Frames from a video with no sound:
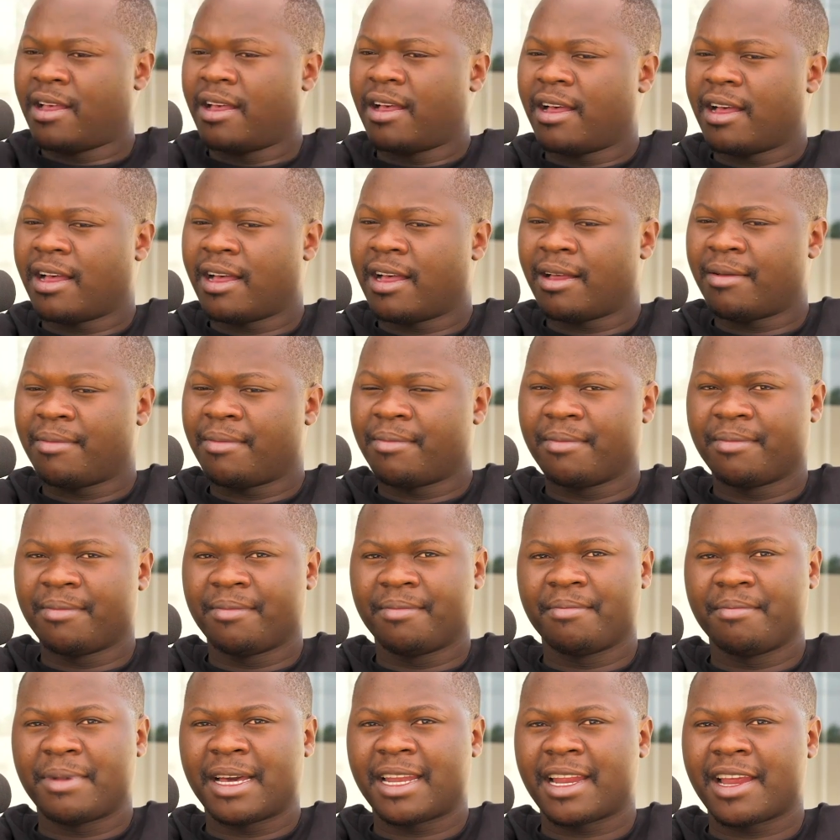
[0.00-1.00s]

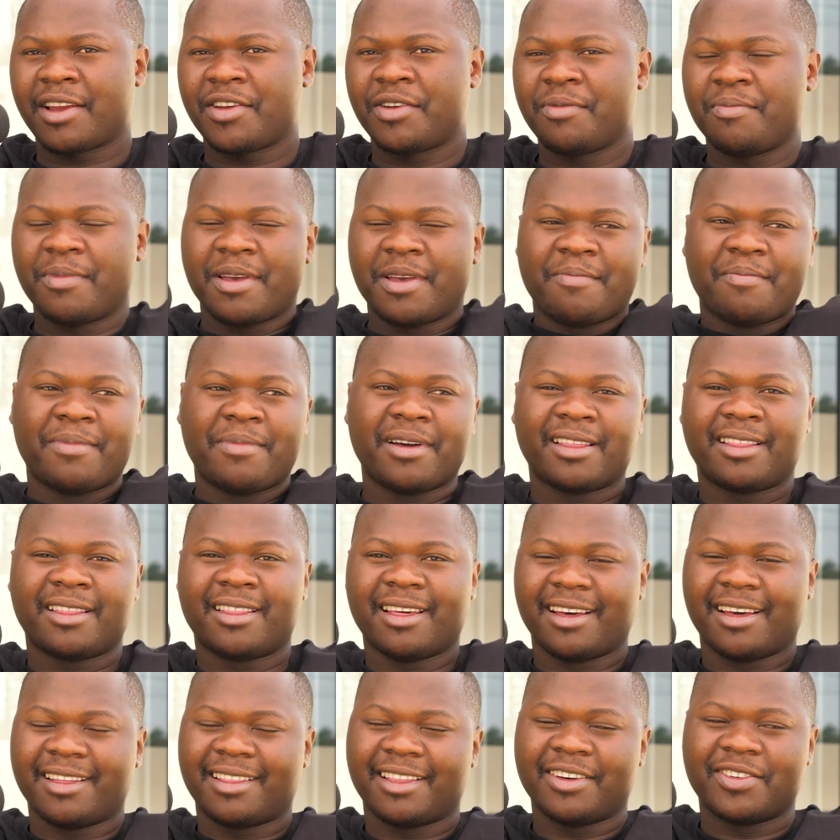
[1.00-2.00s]
But I remember
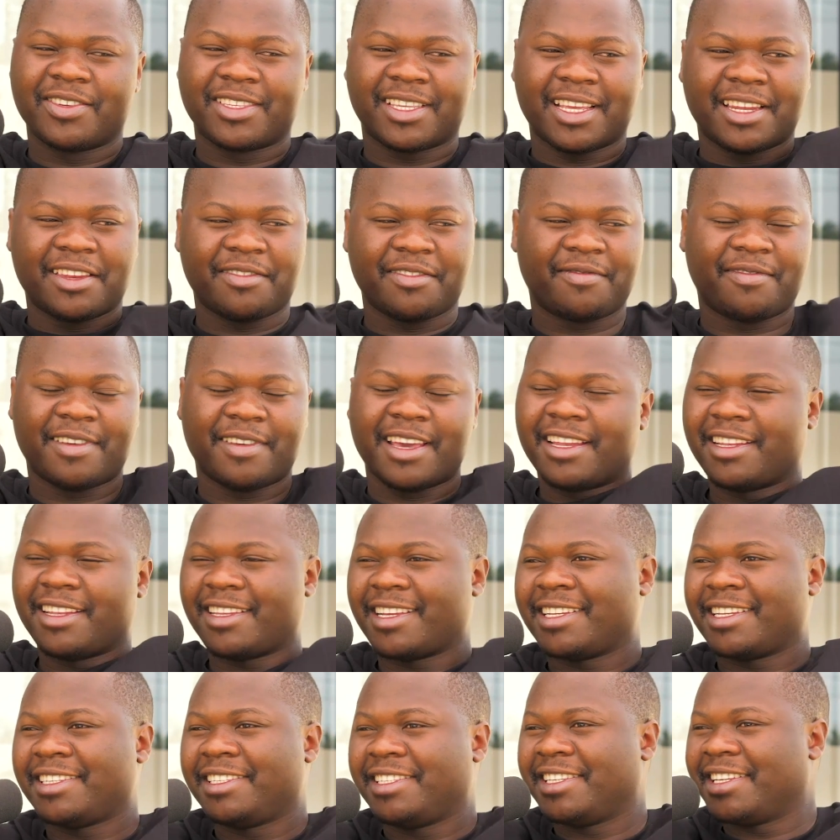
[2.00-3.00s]
there was an event
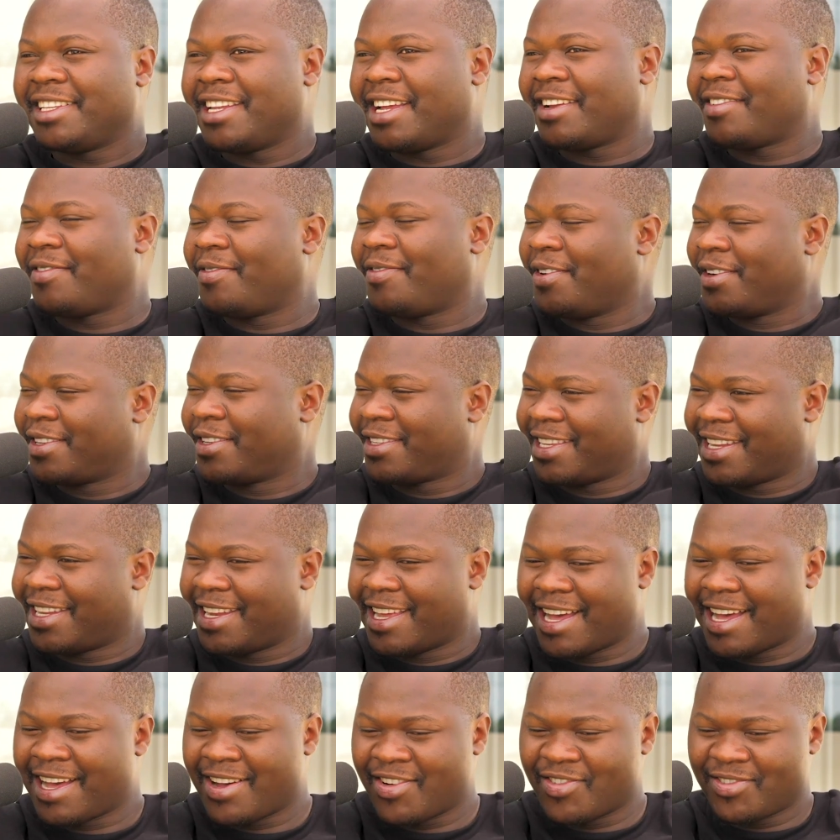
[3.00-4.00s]
I did at Fox and
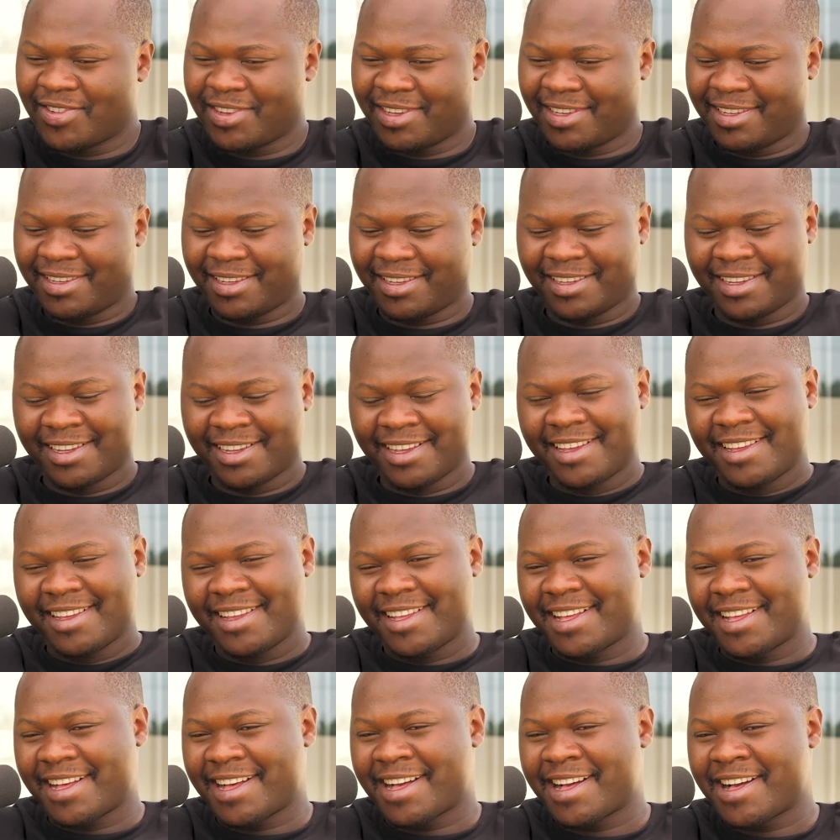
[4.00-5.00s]
Hound.
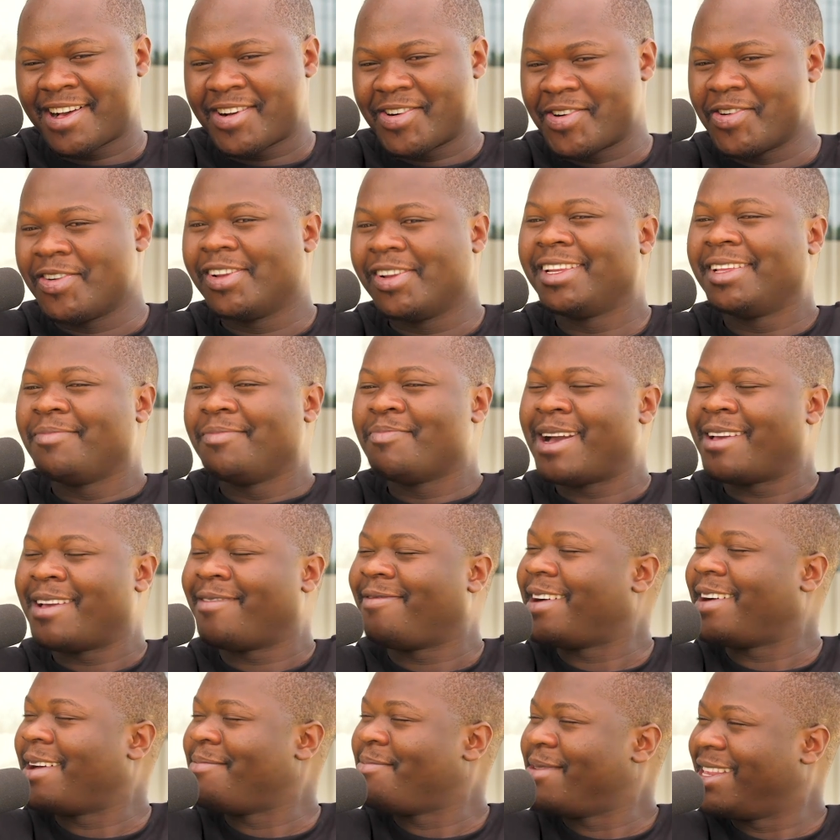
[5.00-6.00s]
Only my
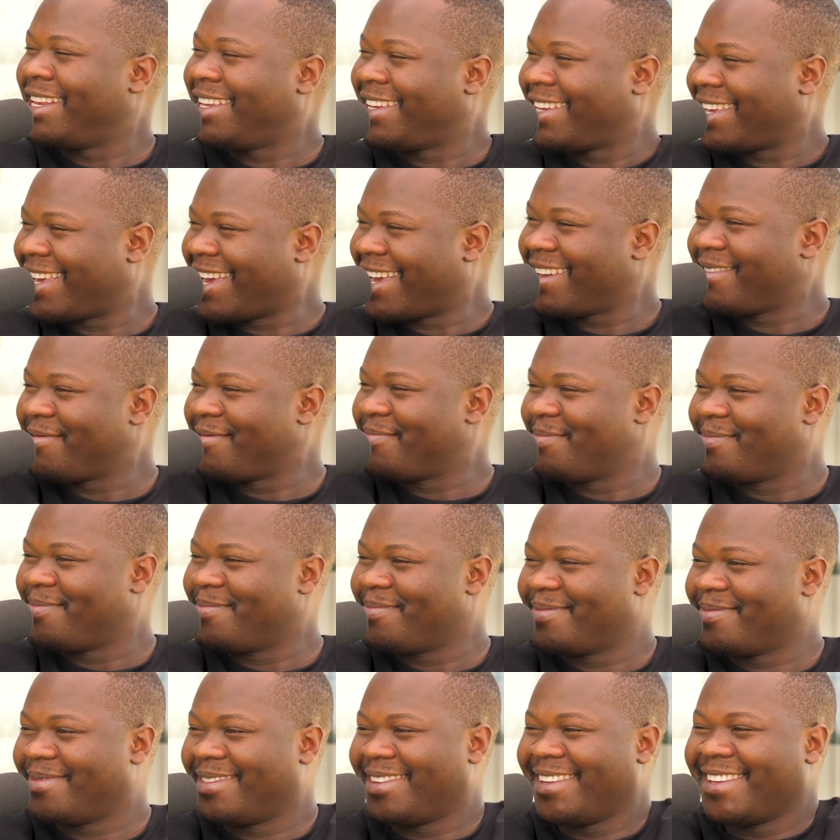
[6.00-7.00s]
family came,
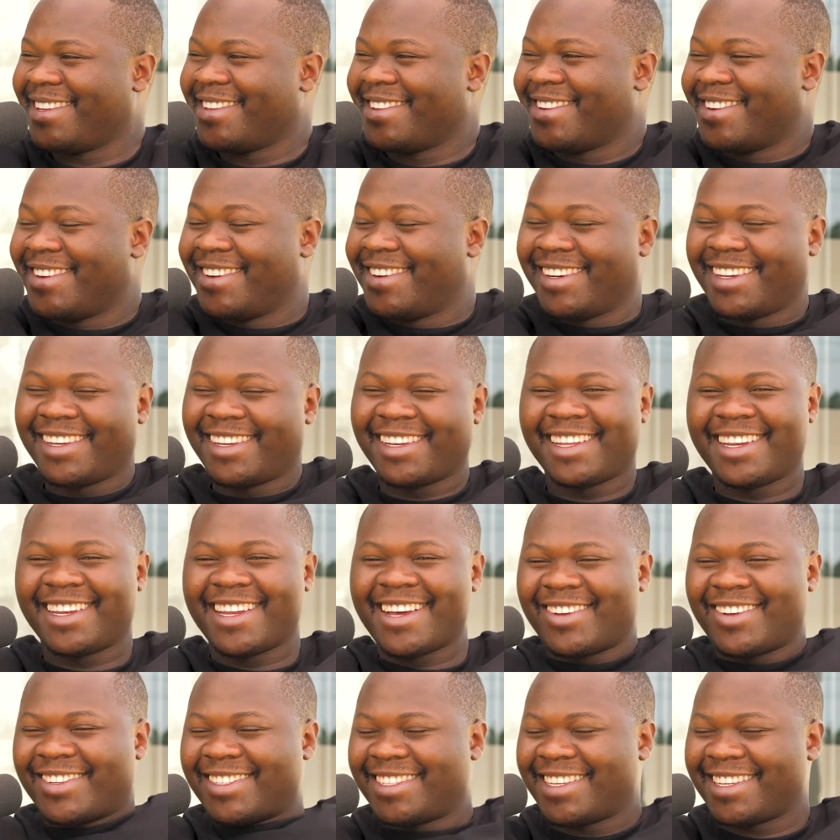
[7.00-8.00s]
you know, and
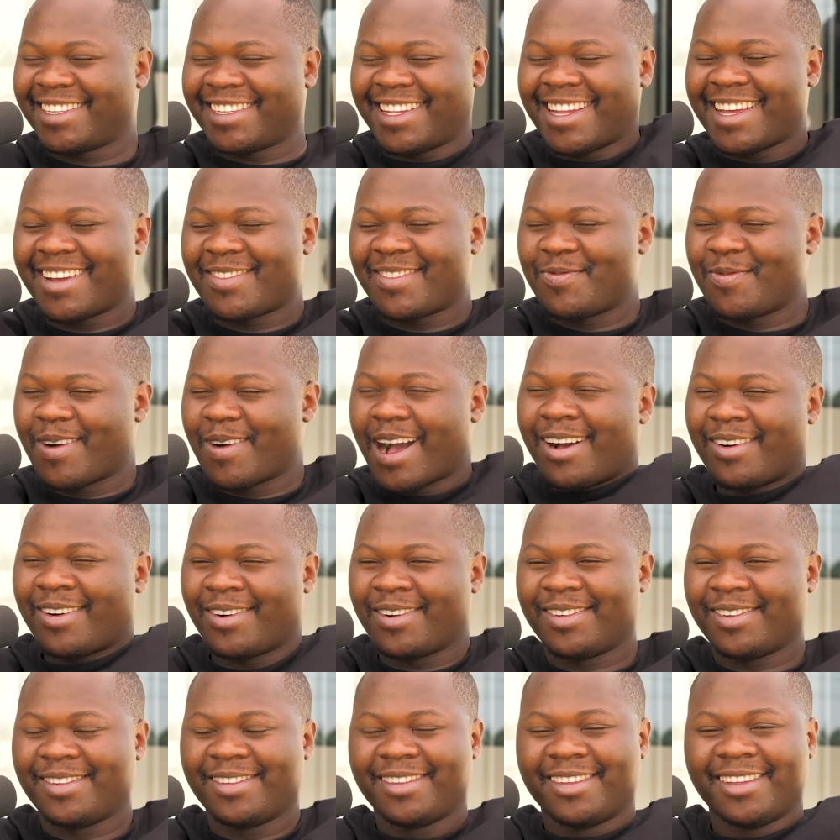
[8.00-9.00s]
I was just like,
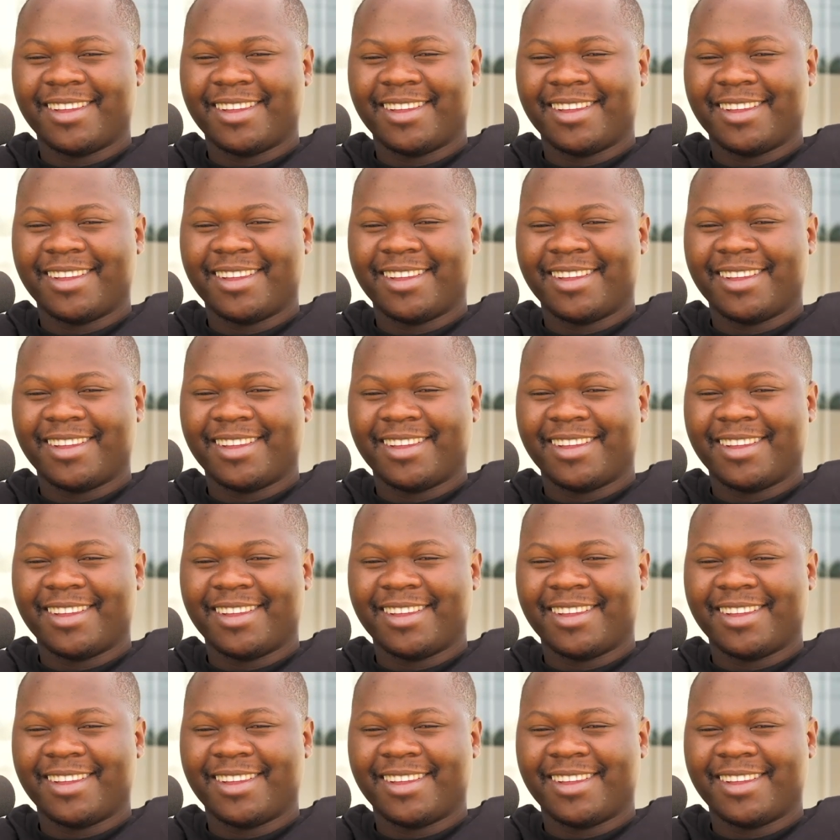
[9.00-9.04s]
wow.